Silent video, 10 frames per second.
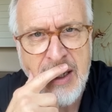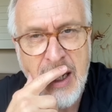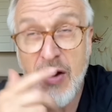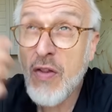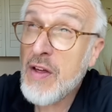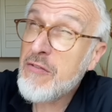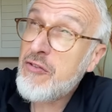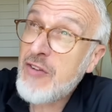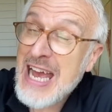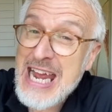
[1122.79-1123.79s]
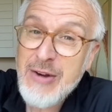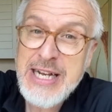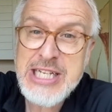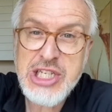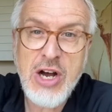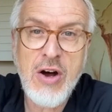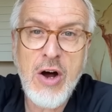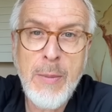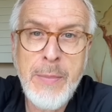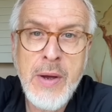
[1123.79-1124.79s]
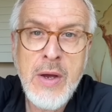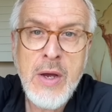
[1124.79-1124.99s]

And on the very top